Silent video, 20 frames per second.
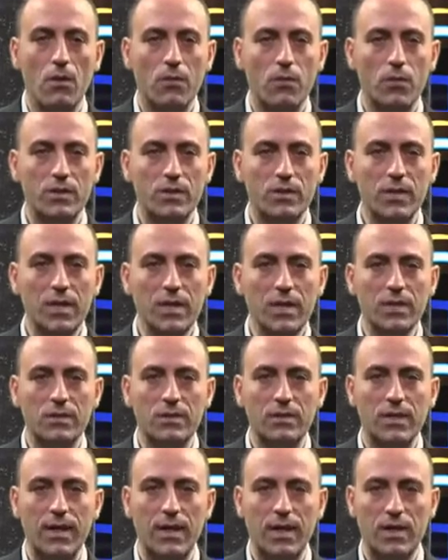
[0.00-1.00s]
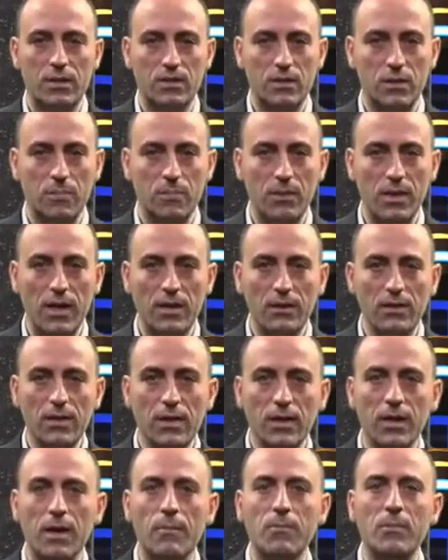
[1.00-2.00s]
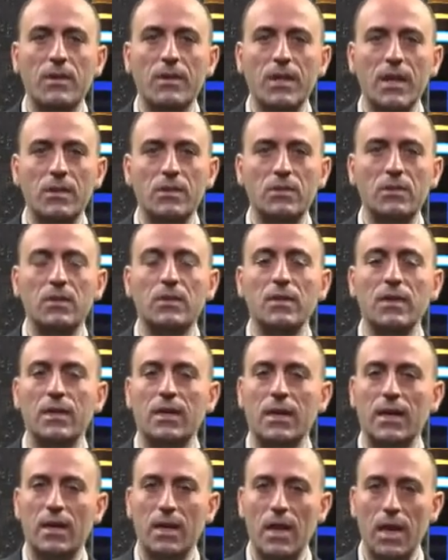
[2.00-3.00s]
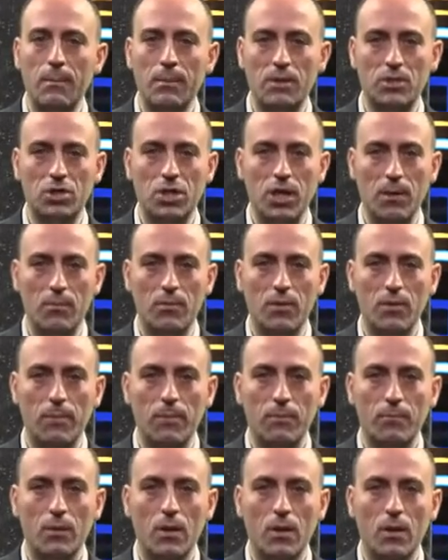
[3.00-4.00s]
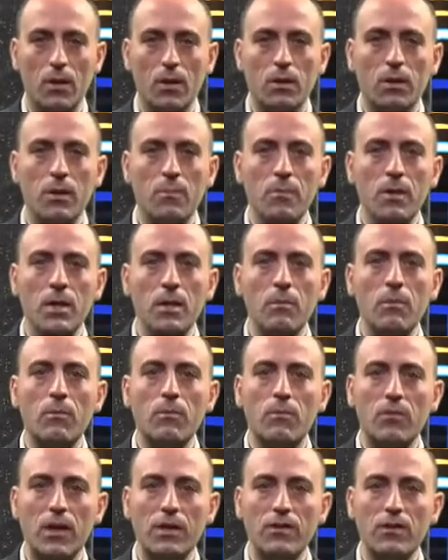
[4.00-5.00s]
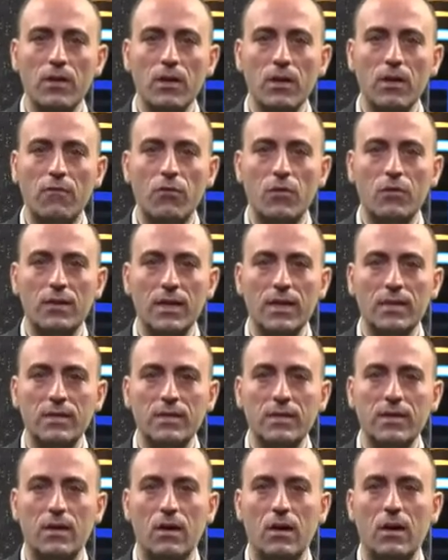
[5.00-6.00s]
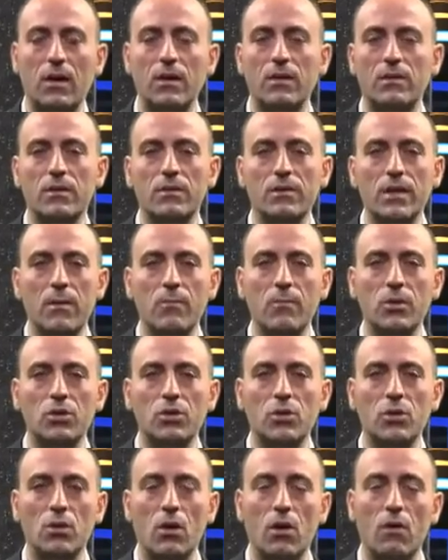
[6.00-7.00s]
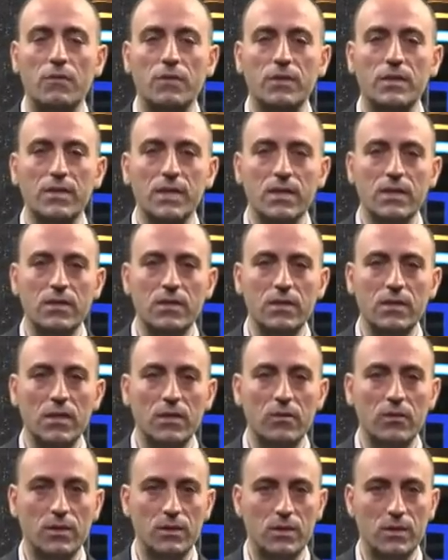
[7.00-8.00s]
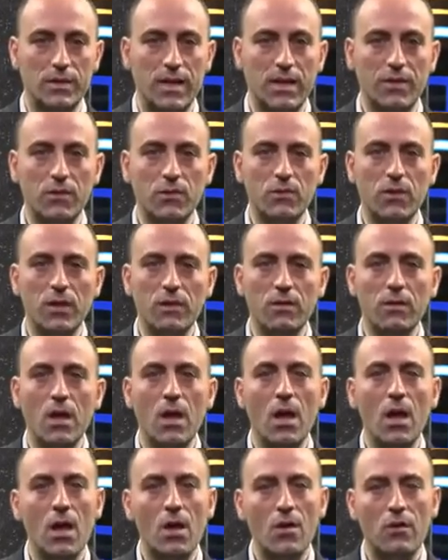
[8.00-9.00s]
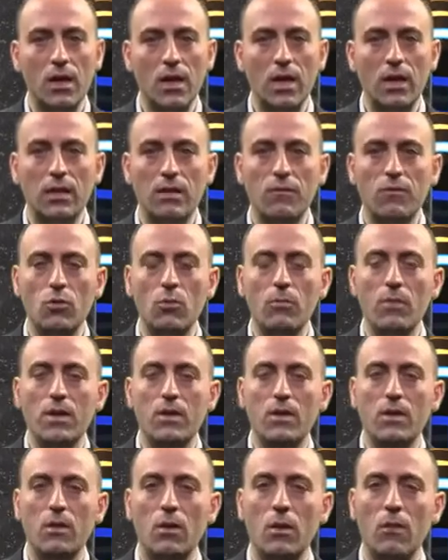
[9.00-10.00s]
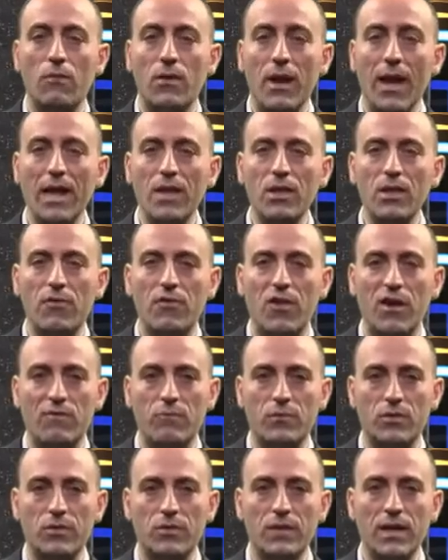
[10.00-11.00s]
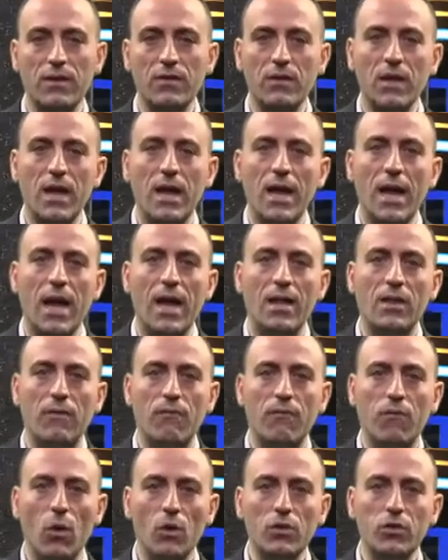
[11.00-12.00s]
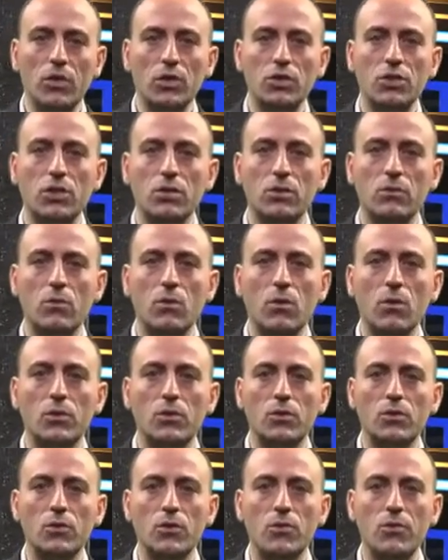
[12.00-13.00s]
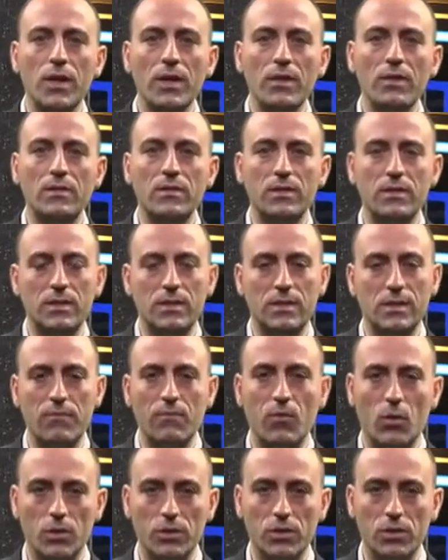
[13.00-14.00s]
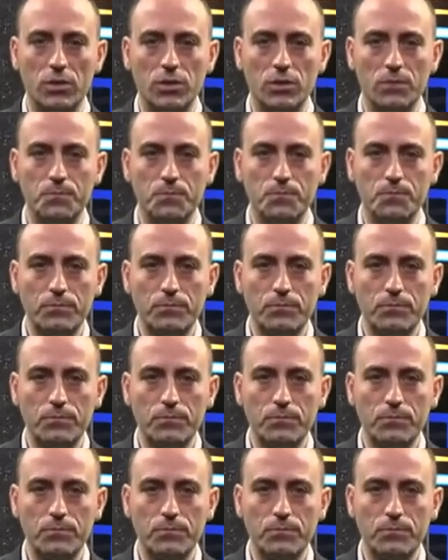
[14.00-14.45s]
Resilience against the PID can be tested in a climate chamber. The minimum criteria for testing are a temperature of 60 degrees centigrade, relative humidity of 85%, and a voltage equal to the rated system voltage.